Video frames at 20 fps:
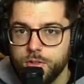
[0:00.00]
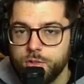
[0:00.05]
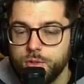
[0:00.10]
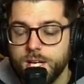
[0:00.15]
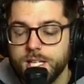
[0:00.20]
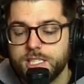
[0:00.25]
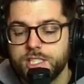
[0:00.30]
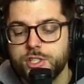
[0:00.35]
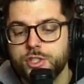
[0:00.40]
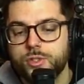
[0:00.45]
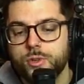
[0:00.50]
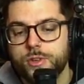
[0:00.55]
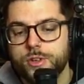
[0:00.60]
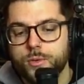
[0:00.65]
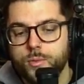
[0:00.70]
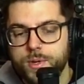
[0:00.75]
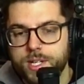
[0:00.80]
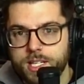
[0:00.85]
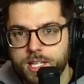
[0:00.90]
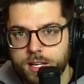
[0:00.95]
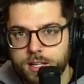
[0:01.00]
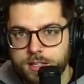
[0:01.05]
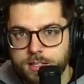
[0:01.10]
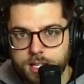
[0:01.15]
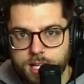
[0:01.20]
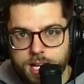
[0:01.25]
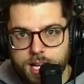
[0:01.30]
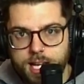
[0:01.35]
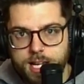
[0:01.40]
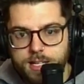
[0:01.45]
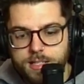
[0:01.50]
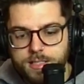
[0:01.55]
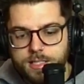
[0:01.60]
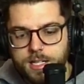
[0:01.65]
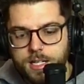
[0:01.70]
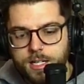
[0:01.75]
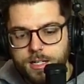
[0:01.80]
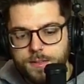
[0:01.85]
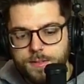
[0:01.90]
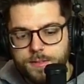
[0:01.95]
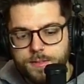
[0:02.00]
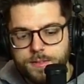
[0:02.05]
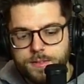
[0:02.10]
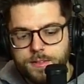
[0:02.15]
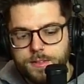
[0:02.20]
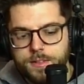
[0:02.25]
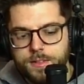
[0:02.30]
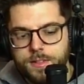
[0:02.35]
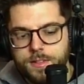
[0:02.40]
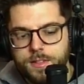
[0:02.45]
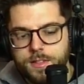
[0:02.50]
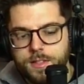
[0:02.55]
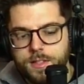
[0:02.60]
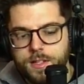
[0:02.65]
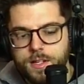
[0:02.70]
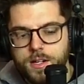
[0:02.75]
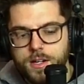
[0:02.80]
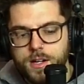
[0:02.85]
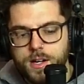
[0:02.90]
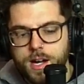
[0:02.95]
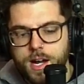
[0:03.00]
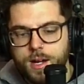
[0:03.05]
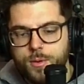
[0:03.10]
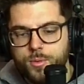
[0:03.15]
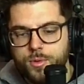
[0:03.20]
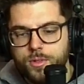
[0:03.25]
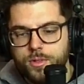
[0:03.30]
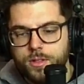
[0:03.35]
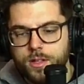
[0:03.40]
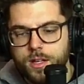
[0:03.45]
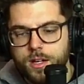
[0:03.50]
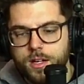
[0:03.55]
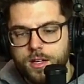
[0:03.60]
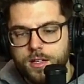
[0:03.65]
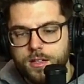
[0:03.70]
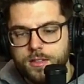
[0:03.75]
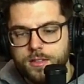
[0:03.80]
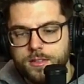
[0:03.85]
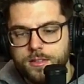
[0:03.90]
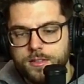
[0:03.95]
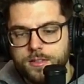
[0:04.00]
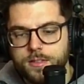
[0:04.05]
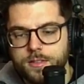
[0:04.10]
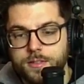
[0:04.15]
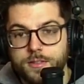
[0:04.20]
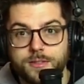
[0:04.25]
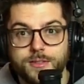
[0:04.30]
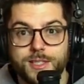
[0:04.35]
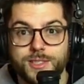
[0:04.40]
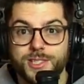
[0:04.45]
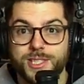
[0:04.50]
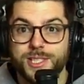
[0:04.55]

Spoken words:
You guys enjoy your weekend, and I will see you